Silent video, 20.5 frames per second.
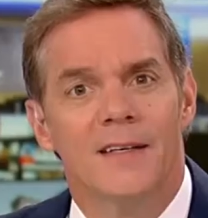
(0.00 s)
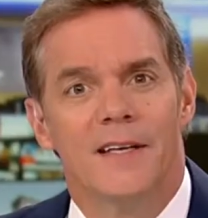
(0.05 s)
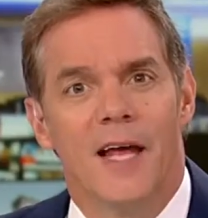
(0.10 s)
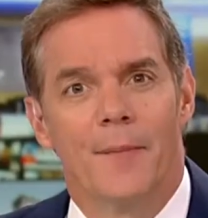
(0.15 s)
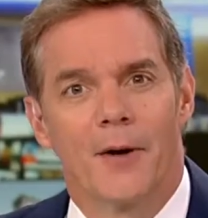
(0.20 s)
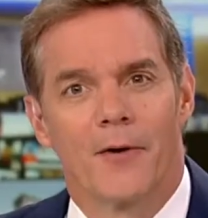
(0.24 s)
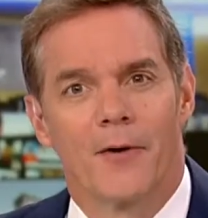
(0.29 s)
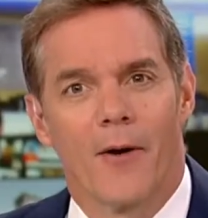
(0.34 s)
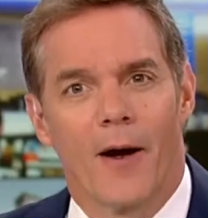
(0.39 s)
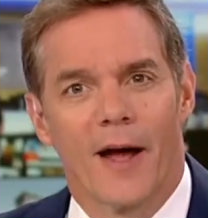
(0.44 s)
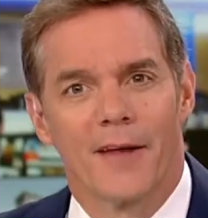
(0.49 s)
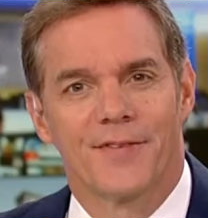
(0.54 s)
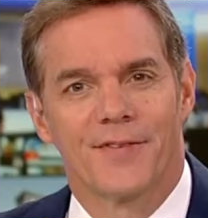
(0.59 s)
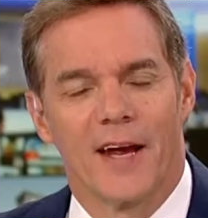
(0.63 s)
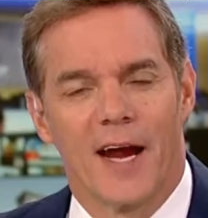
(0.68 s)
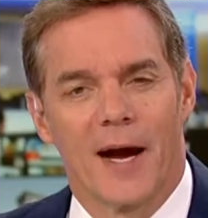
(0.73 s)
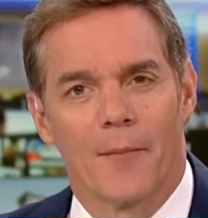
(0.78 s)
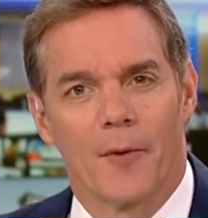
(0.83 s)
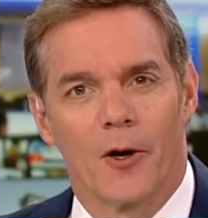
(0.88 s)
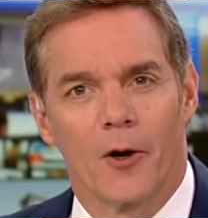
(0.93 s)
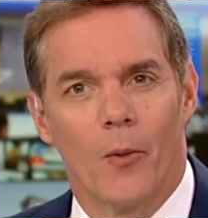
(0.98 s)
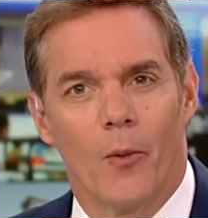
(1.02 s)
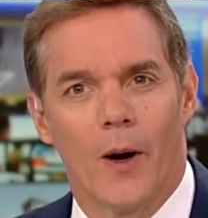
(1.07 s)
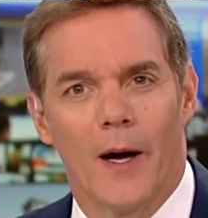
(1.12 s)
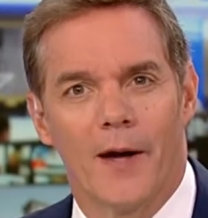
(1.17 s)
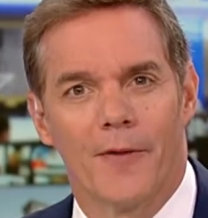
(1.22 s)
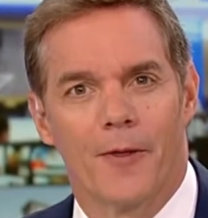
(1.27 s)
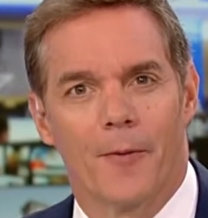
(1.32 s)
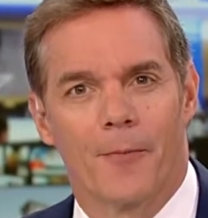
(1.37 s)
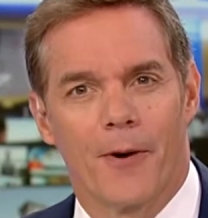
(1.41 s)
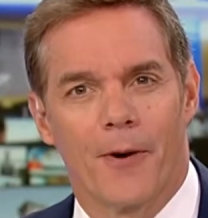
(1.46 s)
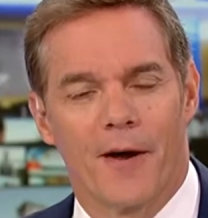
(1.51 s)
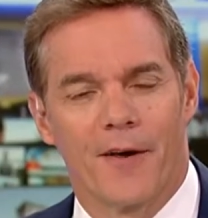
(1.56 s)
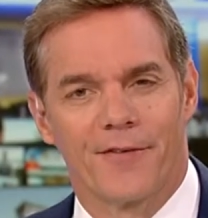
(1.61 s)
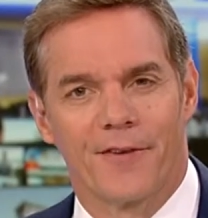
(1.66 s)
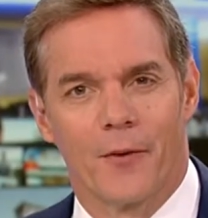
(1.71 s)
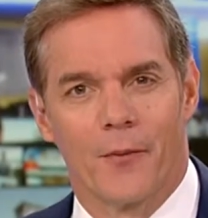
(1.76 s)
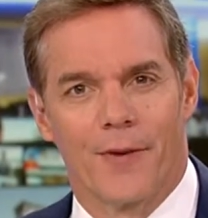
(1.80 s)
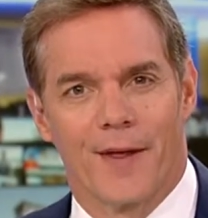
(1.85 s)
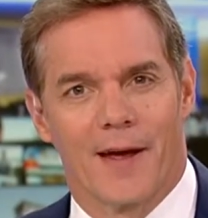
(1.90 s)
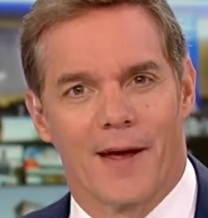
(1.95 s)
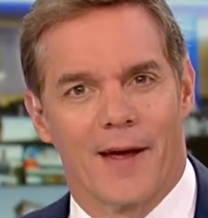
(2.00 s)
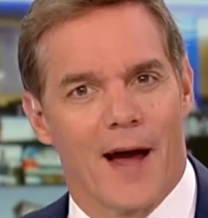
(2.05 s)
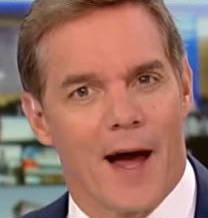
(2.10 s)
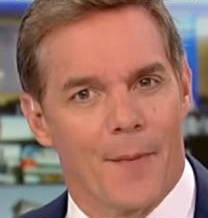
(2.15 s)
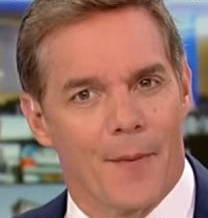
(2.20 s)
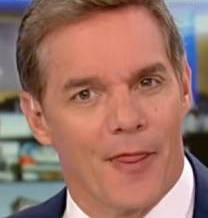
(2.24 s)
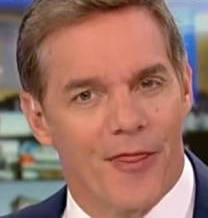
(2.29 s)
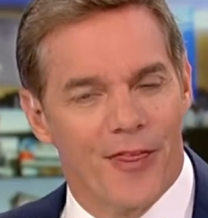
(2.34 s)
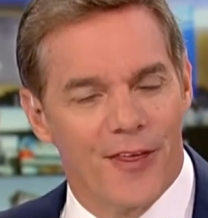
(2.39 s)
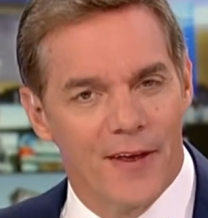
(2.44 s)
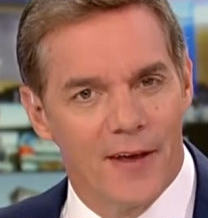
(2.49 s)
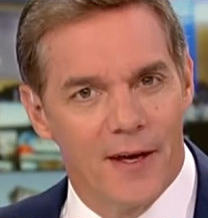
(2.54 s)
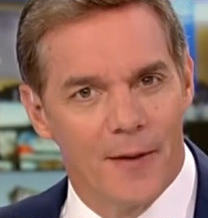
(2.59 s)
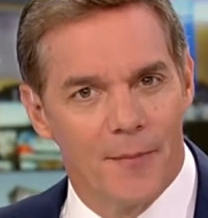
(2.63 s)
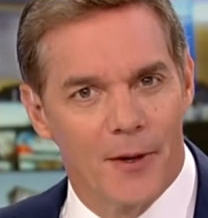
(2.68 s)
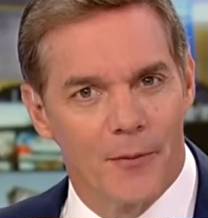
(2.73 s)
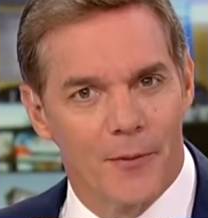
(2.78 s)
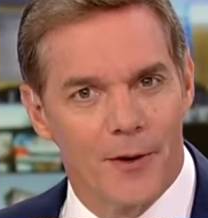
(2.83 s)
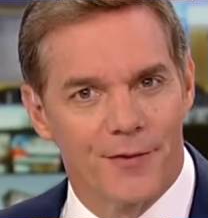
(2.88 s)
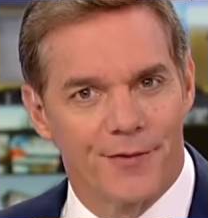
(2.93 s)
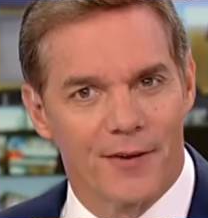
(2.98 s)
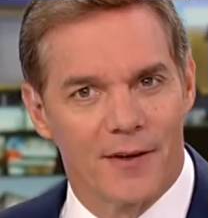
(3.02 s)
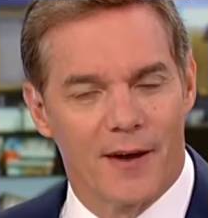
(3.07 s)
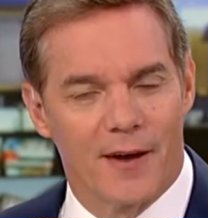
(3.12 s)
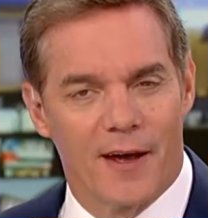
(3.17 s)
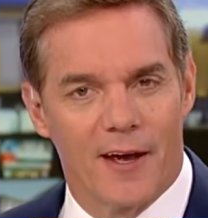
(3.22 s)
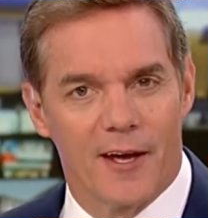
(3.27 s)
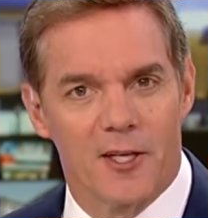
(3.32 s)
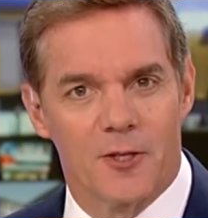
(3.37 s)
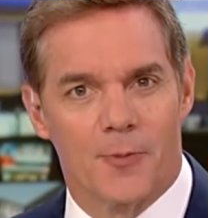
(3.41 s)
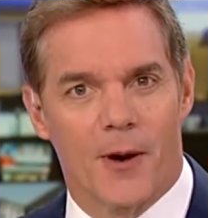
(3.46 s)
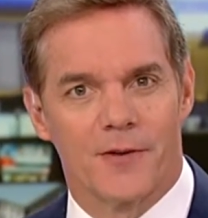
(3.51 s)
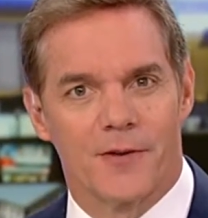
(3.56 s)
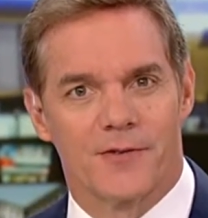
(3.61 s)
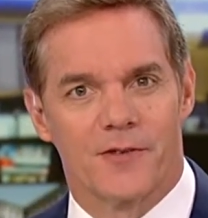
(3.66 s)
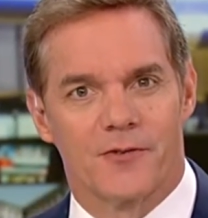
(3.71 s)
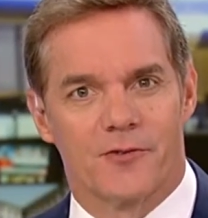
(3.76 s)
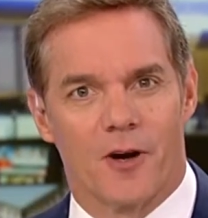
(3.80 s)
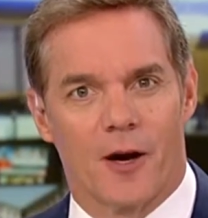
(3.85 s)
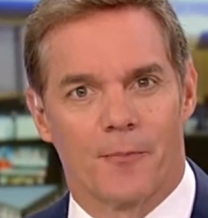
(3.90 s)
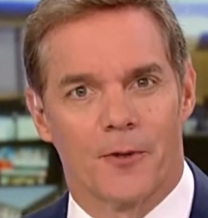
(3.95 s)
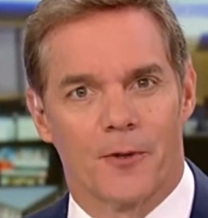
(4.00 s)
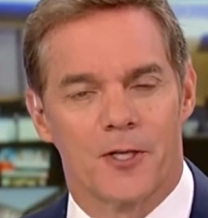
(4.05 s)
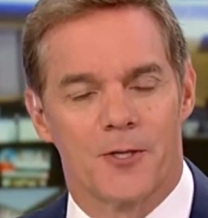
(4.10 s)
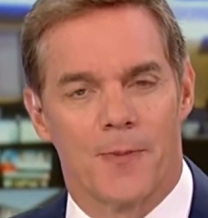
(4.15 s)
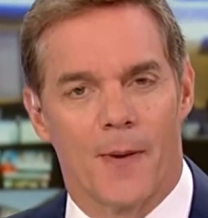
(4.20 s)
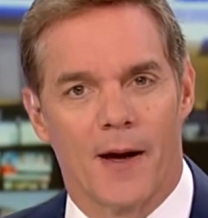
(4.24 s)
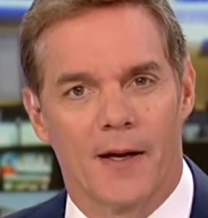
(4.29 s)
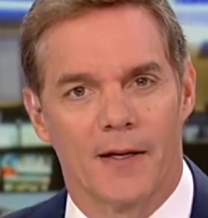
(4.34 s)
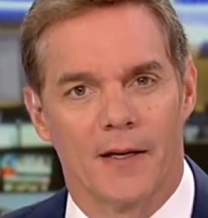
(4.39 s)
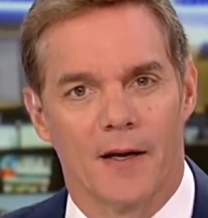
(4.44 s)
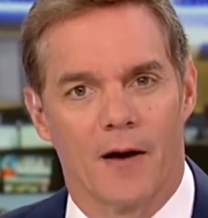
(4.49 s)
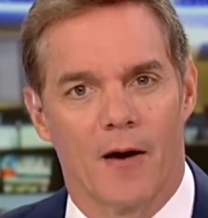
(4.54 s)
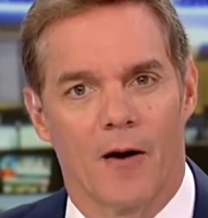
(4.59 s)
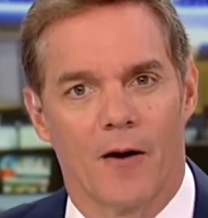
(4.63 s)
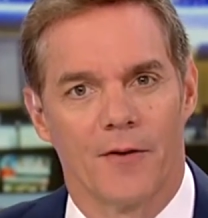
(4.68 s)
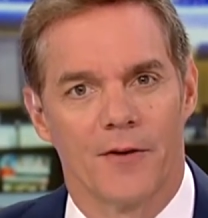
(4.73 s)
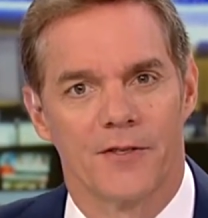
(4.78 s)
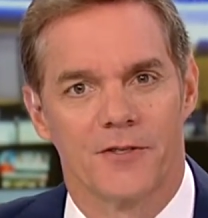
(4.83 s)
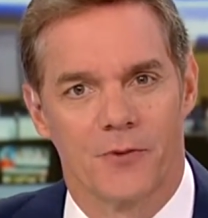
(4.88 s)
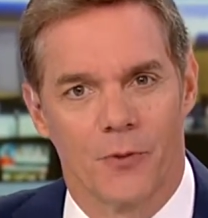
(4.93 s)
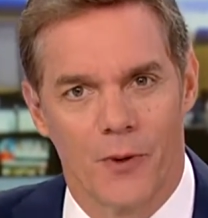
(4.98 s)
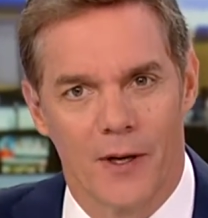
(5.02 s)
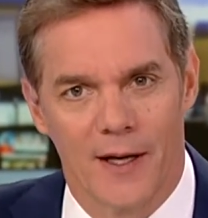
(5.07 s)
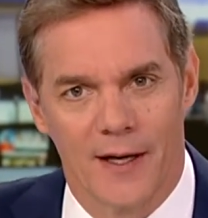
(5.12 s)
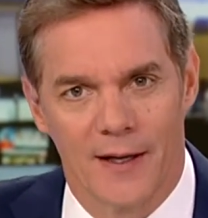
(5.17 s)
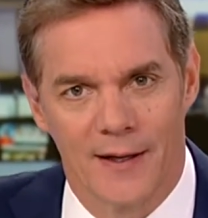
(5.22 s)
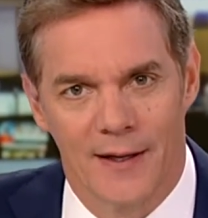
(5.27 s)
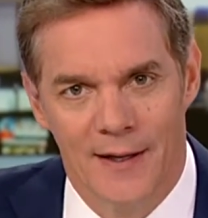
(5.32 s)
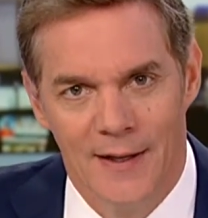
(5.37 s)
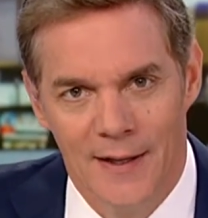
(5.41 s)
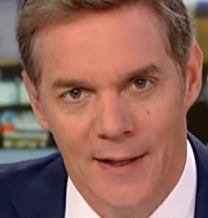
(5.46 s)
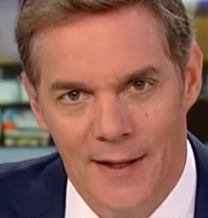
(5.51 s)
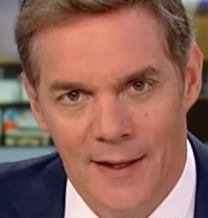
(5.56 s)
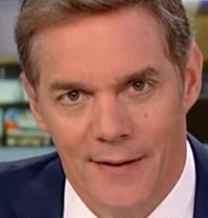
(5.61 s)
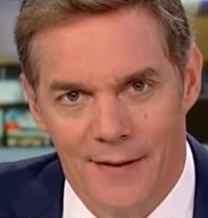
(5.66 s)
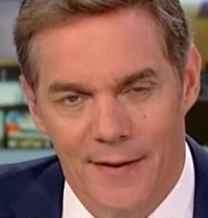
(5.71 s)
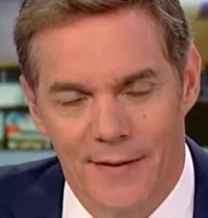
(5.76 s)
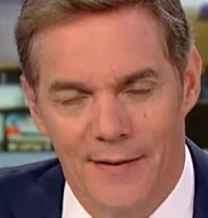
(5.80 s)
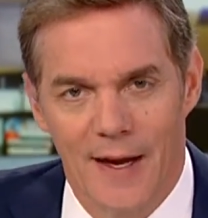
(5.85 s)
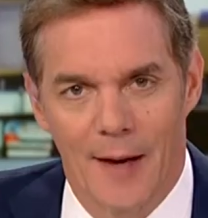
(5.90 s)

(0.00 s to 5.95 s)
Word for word: Democrats hammering away at the president with a common theme in recent days. President Trump responding to all this tweeting the